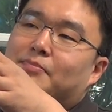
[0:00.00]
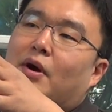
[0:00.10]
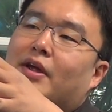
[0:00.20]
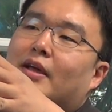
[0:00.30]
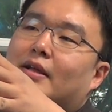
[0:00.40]
the
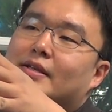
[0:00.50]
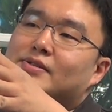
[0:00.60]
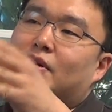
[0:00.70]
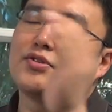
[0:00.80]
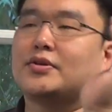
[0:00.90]
parking lot
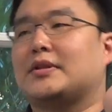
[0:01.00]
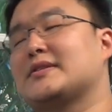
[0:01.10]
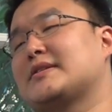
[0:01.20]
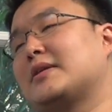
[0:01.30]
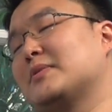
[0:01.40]
structure, and the
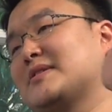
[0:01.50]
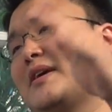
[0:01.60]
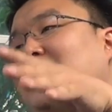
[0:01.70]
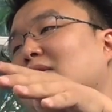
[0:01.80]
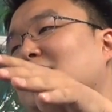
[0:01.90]
sun was
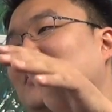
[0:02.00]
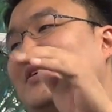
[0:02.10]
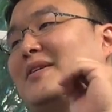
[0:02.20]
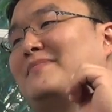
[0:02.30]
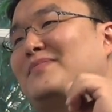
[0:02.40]
setting over
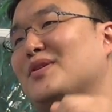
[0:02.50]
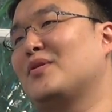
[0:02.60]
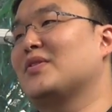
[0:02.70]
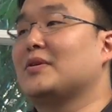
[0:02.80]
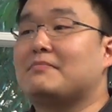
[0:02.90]

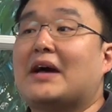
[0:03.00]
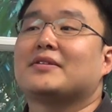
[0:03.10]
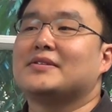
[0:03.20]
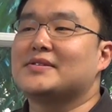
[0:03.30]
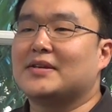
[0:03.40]
the
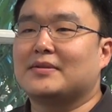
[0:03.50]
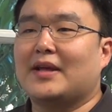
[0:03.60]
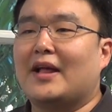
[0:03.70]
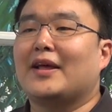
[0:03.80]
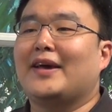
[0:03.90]
mountains in
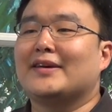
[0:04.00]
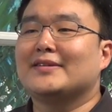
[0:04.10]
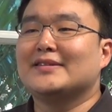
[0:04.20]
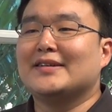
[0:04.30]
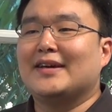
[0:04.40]
LA.
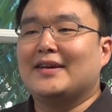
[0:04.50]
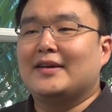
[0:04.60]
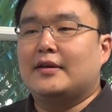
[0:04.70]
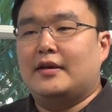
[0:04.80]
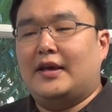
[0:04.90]

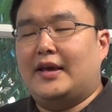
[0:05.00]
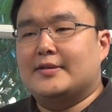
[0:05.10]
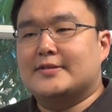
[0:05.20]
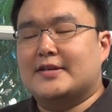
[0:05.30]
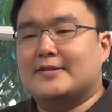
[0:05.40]

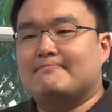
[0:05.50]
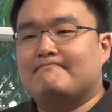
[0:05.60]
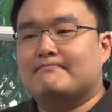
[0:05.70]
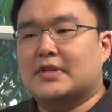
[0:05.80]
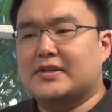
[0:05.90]
And
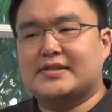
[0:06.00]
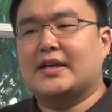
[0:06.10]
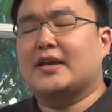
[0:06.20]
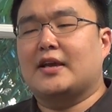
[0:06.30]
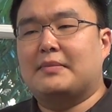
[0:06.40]
I was
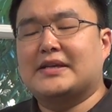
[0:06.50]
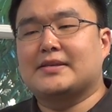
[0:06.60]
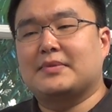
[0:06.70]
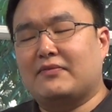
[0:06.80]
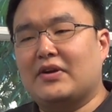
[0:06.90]
thinking about
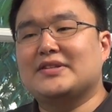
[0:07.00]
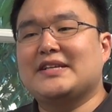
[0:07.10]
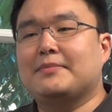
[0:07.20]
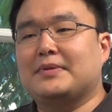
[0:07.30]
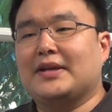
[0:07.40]
something very
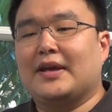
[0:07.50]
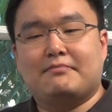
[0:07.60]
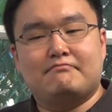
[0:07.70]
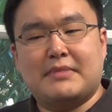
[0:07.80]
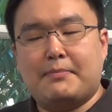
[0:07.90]
deeply,
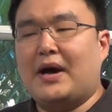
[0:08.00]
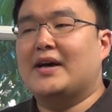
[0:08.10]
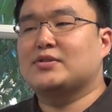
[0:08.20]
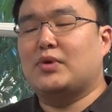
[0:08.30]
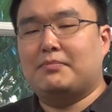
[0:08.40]
and my
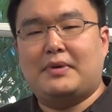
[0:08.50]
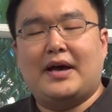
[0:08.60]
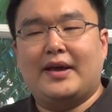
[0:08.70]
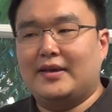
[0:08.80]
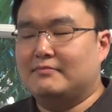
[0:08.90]
boss went
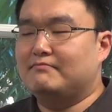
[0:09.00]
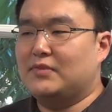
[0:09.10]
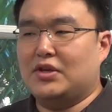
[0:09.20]
by, and